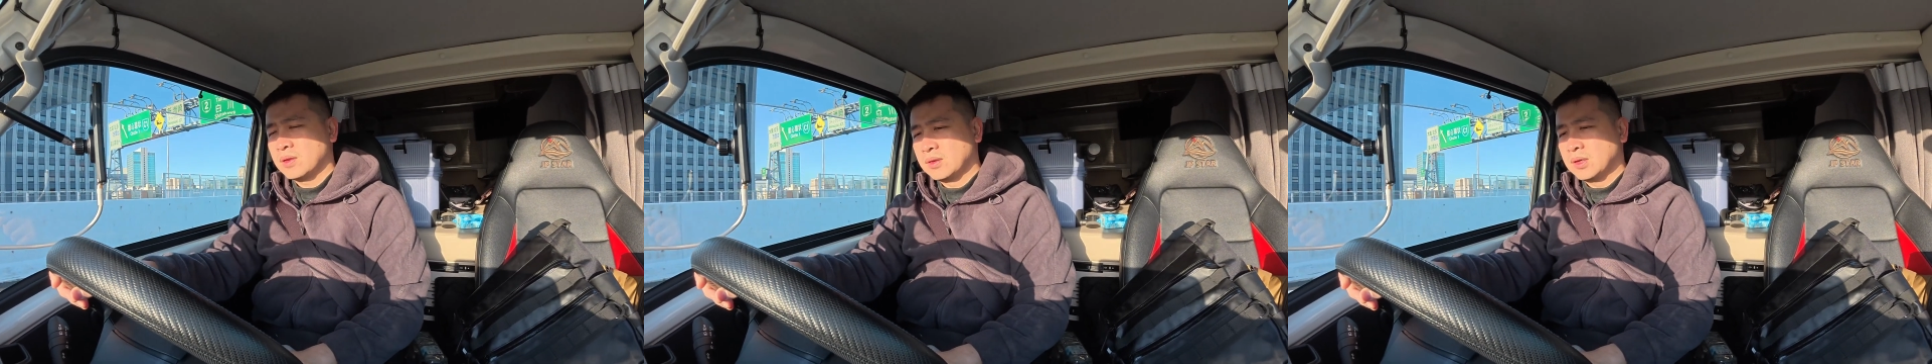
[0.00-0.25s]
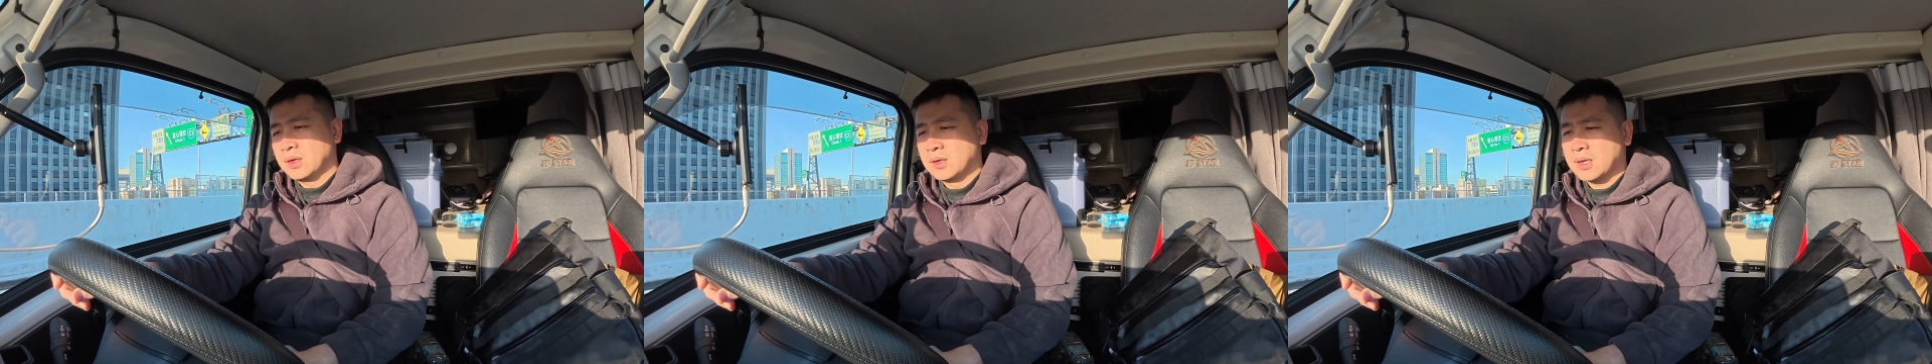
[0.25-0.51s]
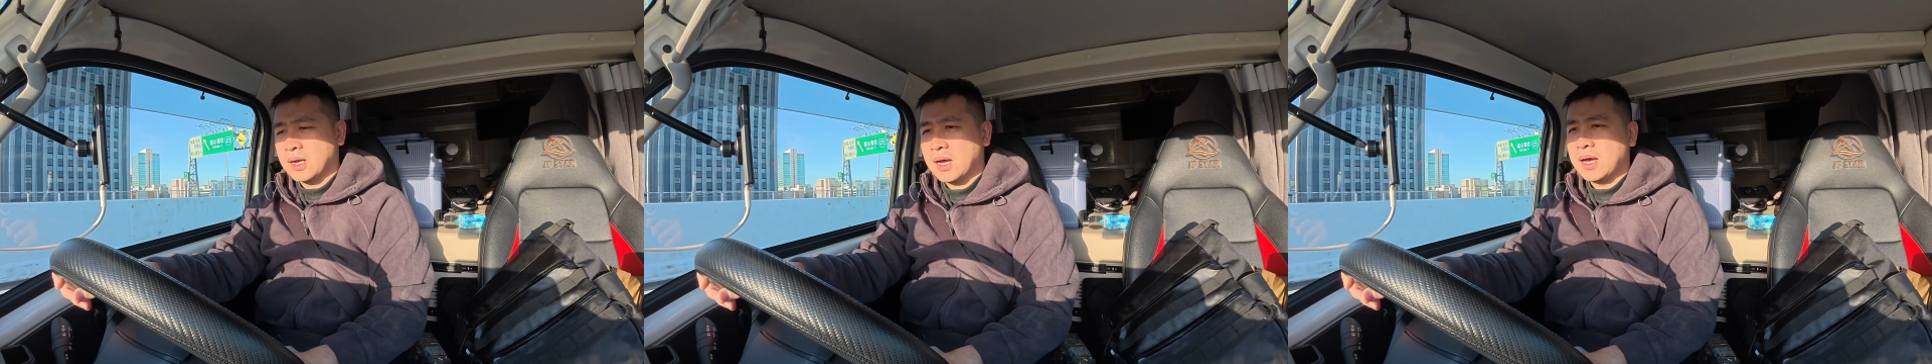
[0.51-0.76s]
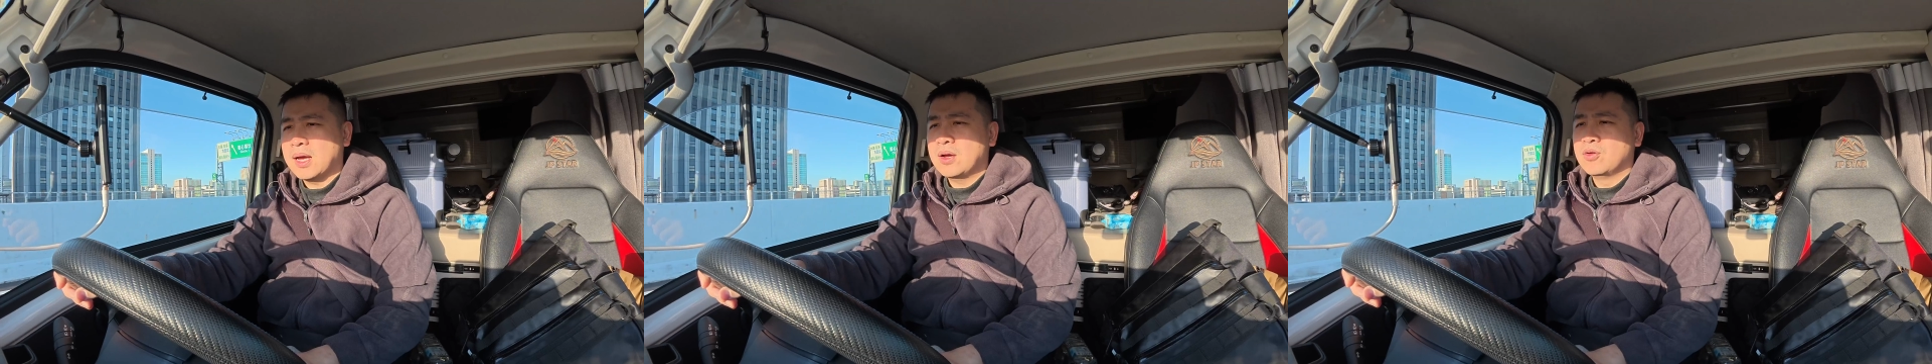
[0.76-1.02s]
the
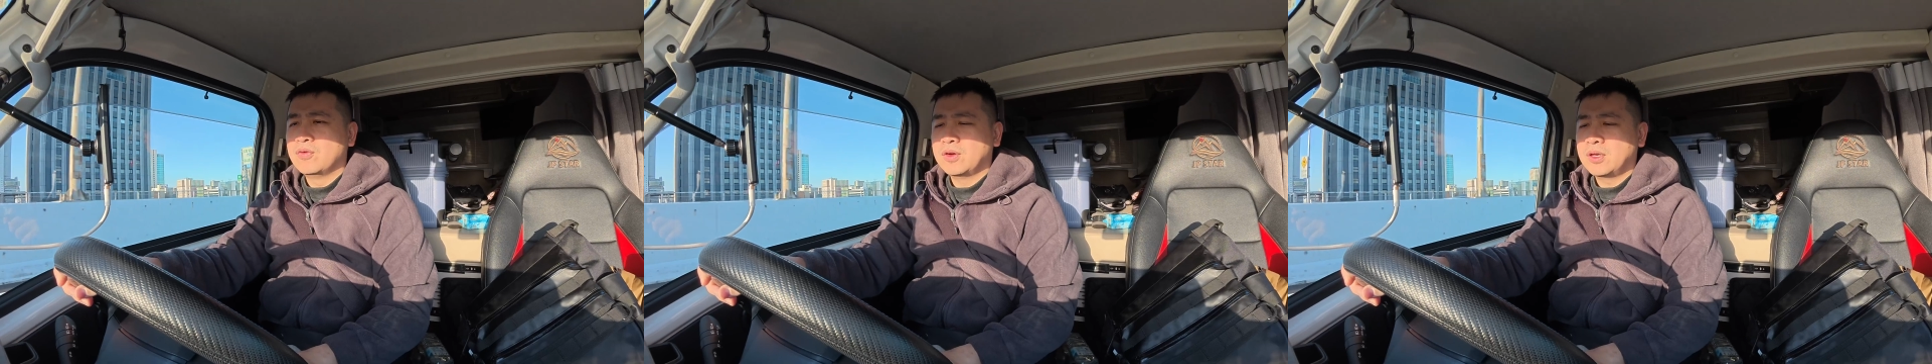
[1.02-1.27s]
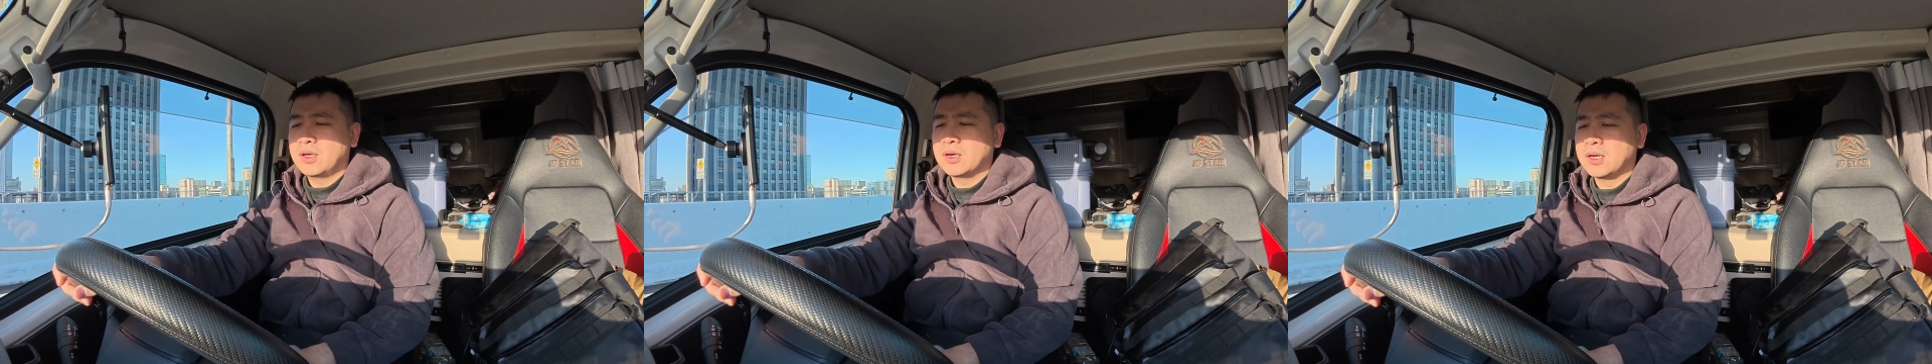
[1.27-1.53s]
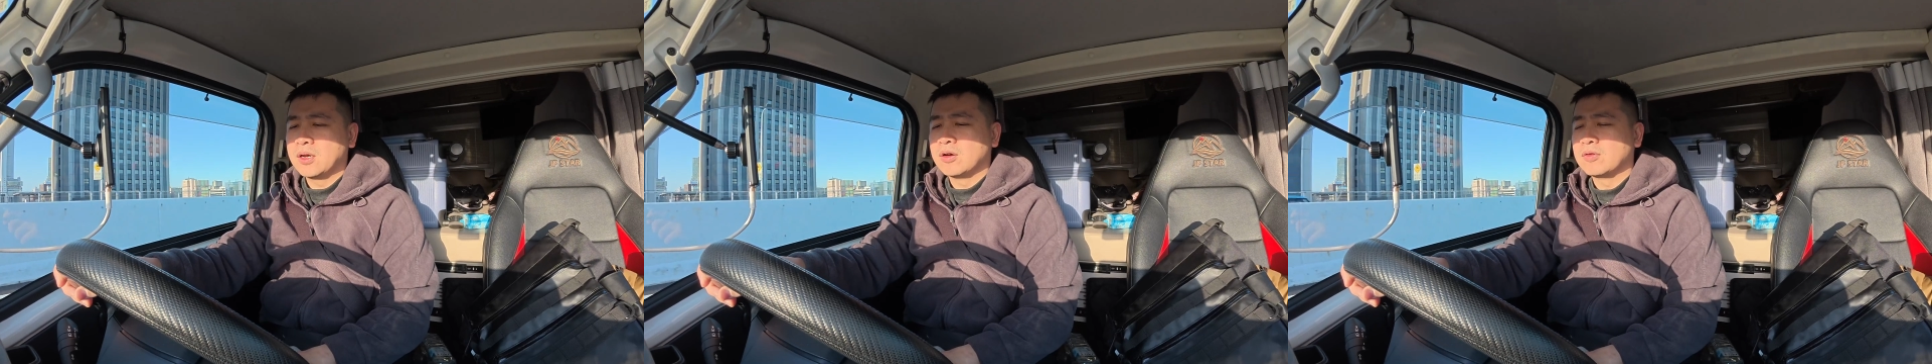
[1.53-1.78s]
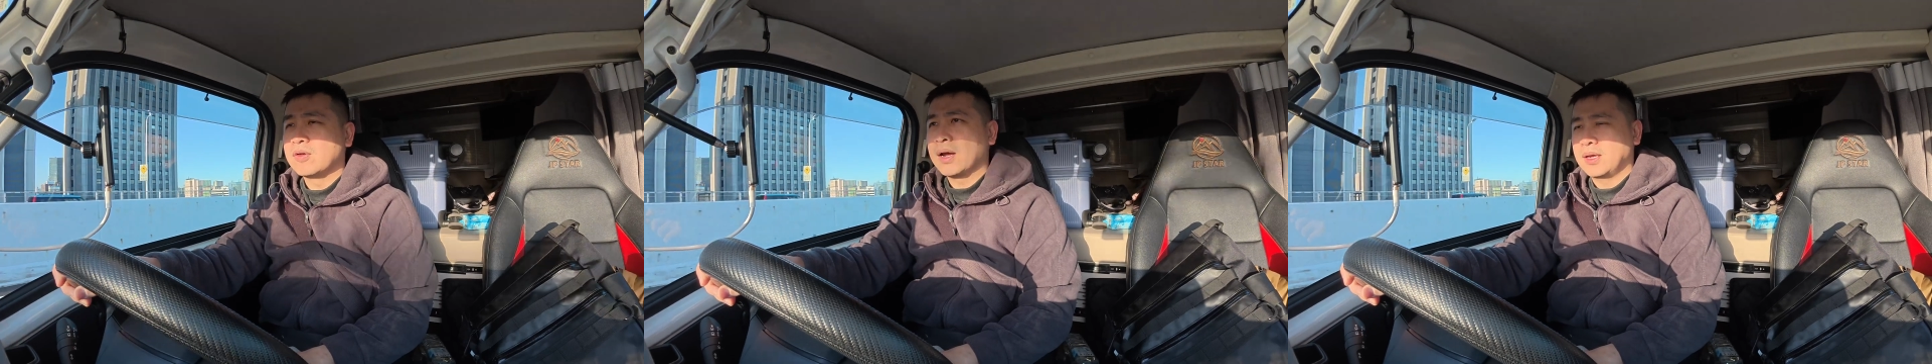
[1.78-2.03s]
car over here, they
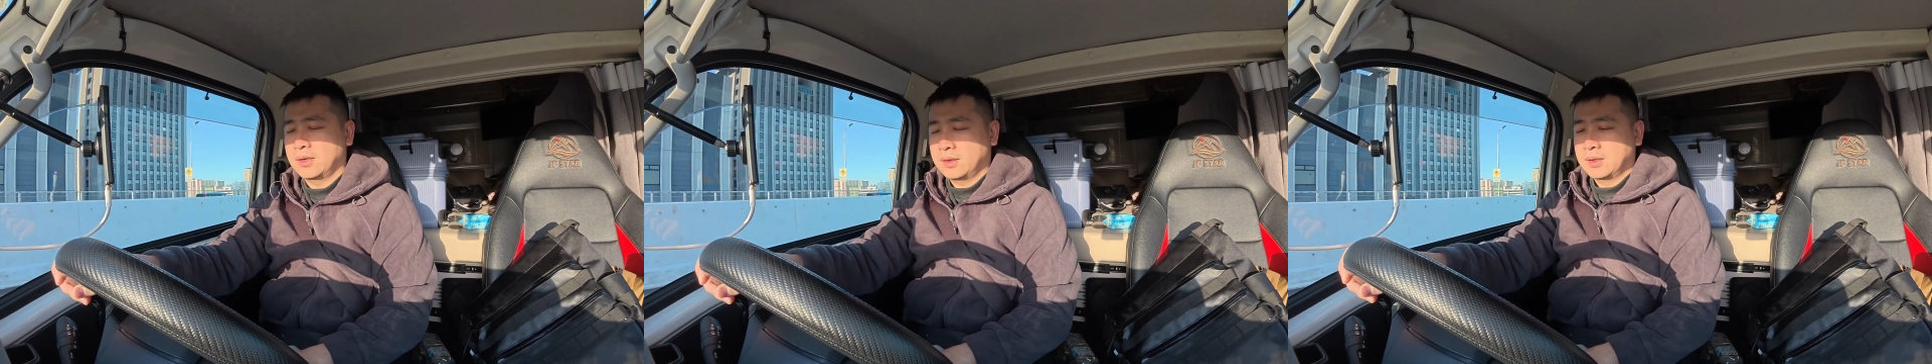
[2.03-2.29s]
got right